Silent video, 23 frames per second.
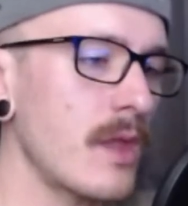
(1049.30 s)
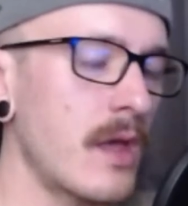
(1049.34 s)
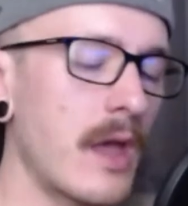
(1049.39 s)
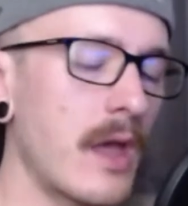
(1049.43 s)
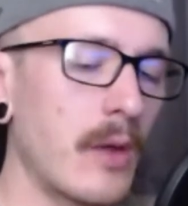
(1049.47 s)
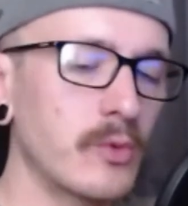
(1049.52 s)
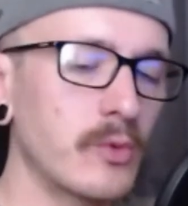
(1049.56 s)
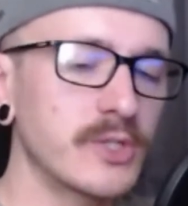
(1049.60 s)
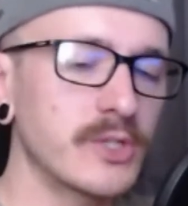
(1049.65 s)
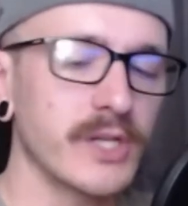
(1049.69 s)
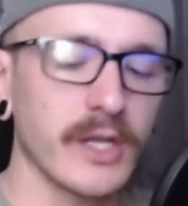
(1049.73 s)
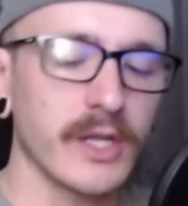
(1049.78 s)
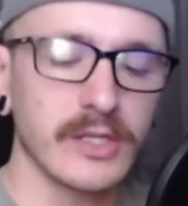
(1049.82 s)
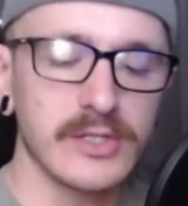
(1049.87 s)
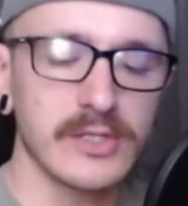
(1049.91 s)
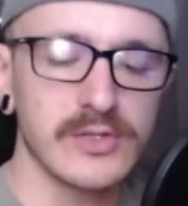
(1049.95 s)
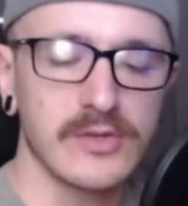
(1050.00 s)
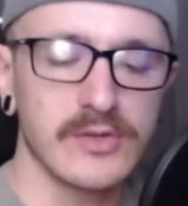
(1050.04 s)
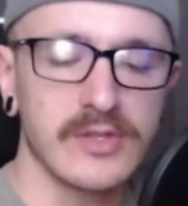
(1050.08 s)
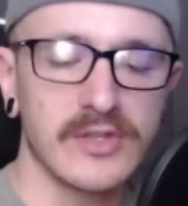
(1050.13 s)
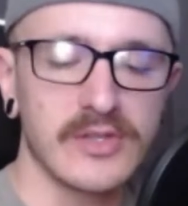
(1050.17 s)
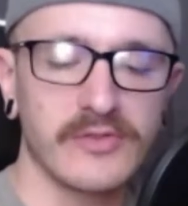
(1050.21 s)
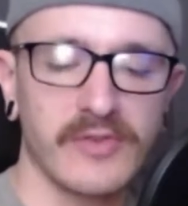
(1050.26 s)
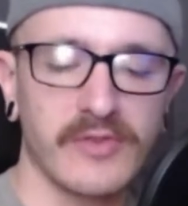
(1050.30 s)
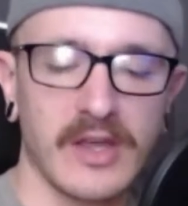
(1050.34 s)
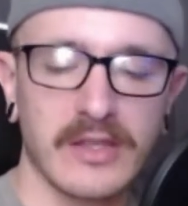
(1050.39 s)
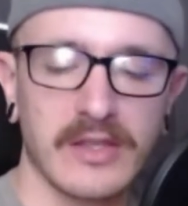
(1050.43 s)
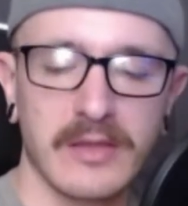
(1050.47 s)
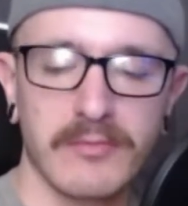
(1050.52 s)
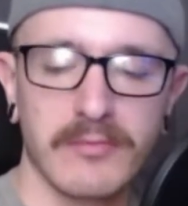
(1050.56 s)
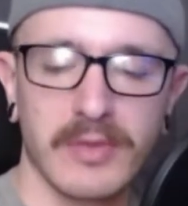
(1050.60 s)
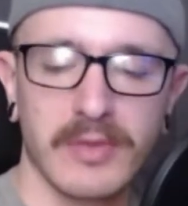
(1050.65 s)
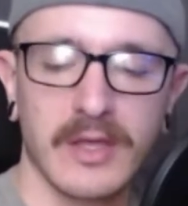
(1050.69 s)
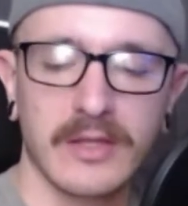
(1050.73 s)
I wish I could do these
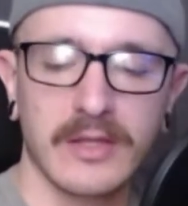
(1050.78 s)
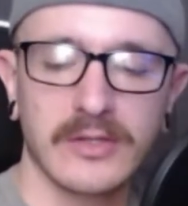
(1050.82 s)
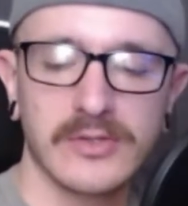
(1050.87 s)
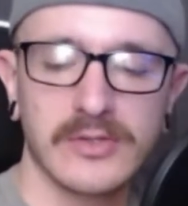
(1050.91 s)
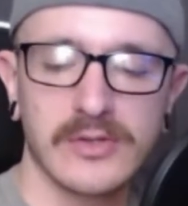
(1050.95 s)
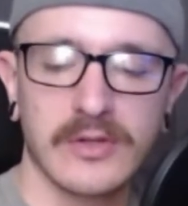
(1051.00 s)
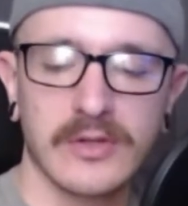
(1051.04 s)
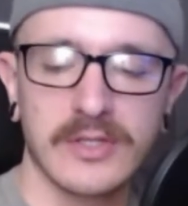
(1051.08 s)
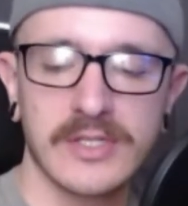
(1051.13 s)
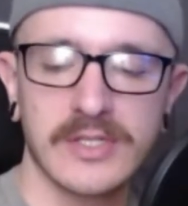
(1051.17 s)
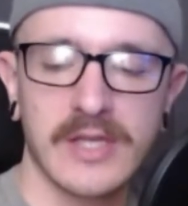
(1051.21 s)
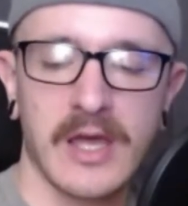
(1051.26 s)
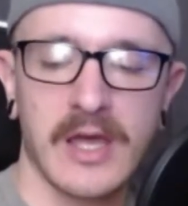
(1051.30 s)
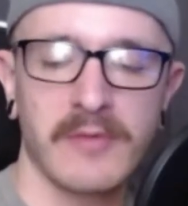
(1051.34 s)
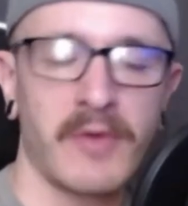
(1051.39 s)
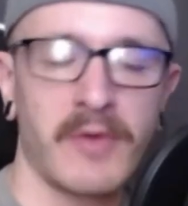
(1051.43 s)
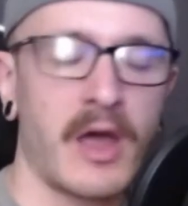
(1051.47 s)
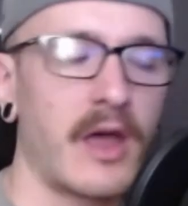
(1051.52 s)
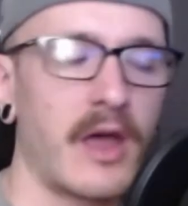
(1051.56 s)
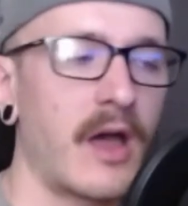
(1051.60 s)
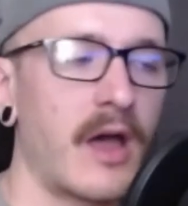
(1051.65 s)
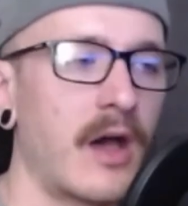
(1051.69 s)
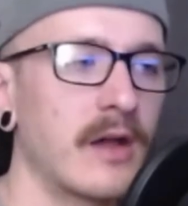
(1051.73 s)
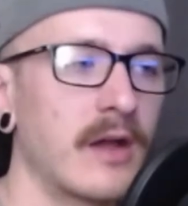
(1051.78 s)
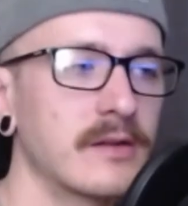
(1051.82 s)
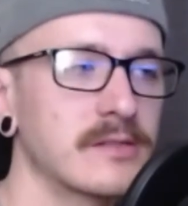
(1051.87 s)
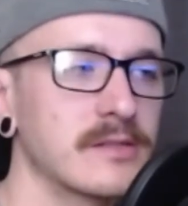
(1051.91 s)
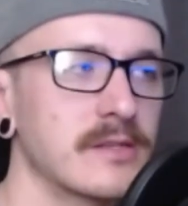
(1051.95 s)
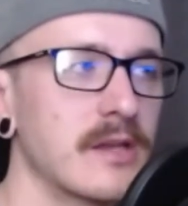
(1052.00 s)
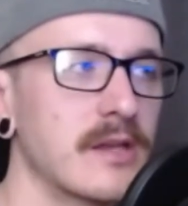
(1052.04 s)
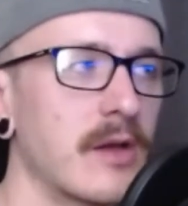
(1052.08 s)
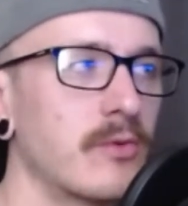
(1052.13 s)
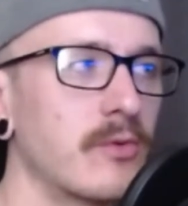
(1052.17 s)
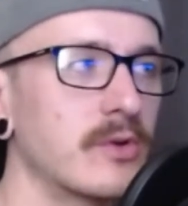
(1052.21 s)
fight companions all the time.
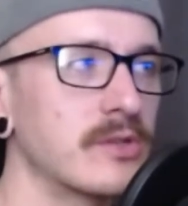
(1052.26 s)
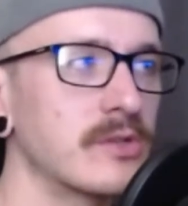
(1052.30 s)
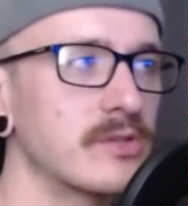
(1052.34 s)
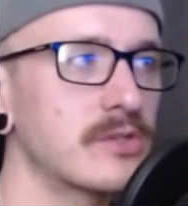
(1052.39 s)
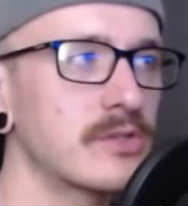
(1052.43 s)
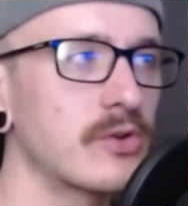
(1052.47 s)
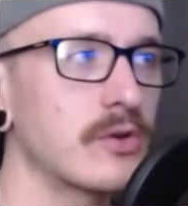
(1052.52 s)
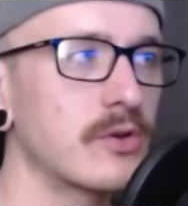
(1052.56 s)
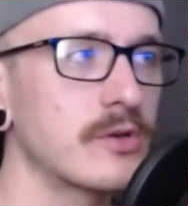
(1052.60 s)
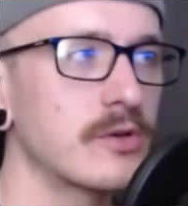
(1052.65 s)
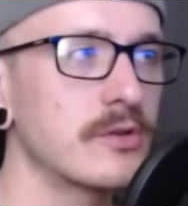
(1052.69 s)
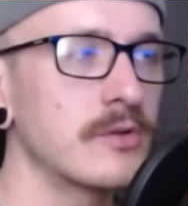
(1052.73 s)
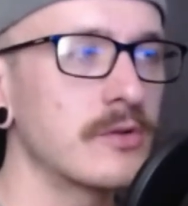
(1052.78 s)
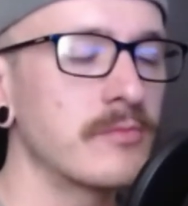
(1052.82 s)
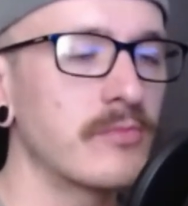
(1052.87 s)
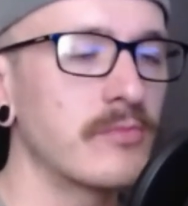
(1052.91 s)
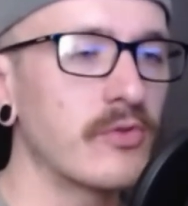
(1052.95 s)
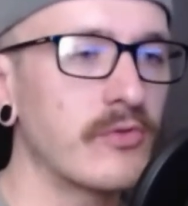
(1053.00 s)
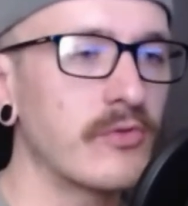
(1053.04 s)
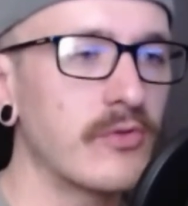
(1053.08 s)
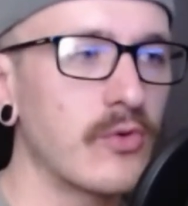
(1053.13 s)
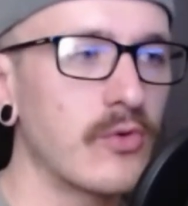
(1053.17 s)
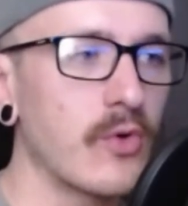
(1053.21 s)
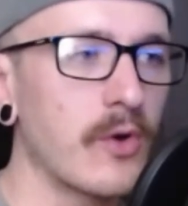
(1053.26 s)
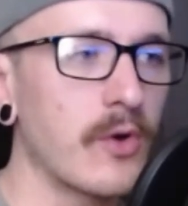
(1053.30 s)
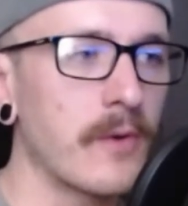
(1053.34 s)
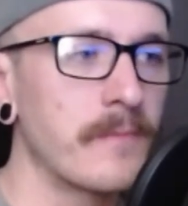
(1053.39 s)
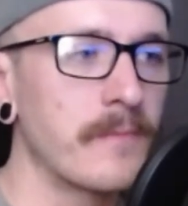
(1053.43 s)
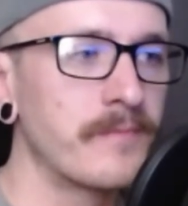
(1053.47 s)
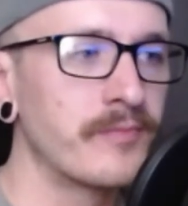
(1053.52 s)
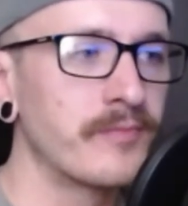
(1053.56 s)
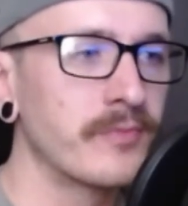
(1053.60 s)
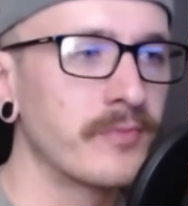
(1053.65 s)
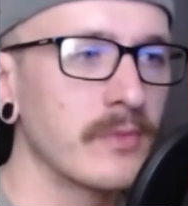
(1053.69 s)
Honestly, I would have started them before.
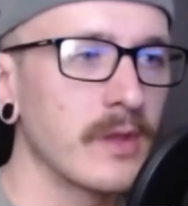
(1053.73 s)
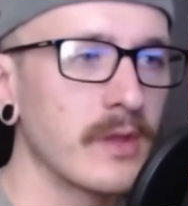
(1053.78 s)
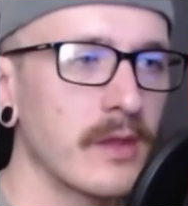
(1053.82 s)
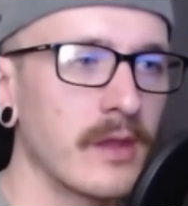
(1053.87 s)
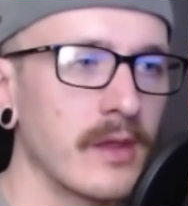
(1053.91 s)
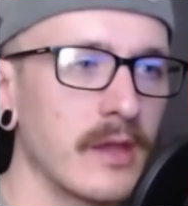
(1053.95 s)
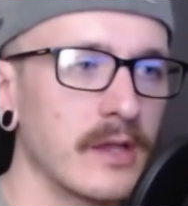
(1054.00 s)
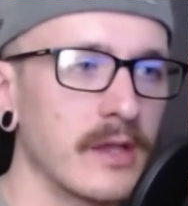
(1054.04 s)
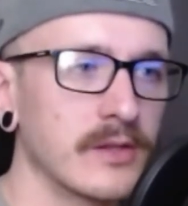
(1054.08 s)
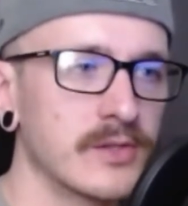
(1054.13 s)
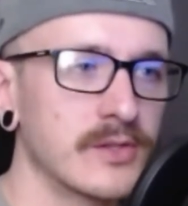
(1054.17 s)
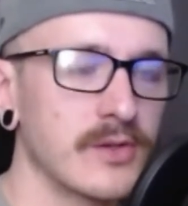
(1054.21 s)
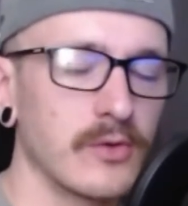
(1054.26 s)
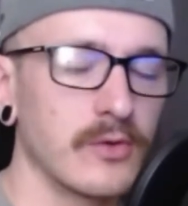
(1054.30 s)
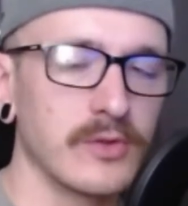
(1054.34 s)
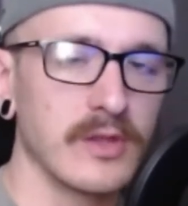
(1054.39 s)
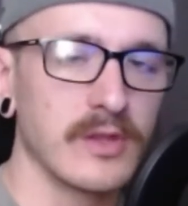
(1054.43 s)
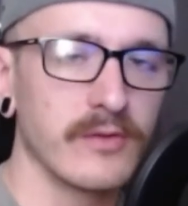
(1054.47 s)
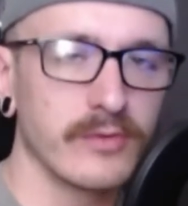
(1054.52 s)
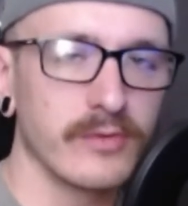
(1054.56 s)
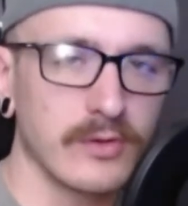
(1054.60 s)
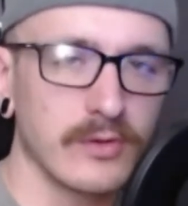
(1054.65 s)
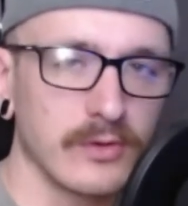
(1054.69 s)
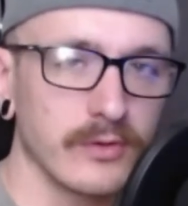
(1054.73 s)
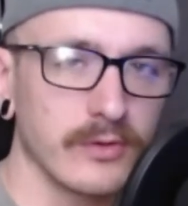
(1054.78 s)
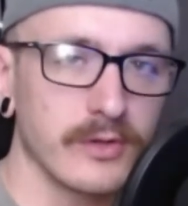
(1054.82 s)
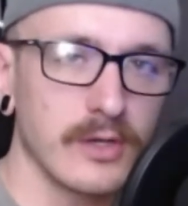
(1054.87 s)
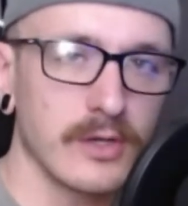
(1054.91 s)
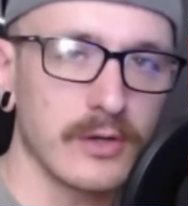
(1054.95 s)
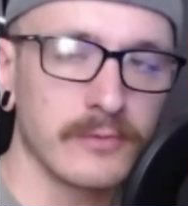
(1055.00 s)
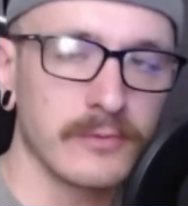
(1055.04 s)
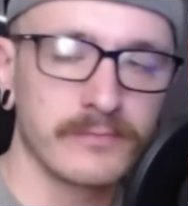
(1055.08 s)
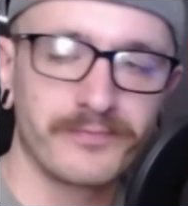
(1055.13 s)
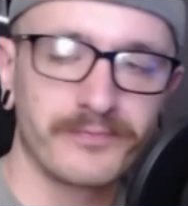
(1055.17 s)
It's so difficult,
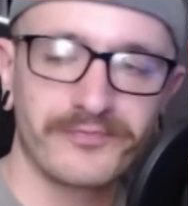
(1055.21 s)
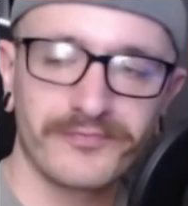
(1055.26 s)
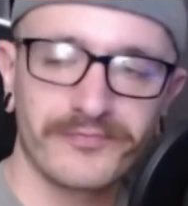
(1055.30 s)
though.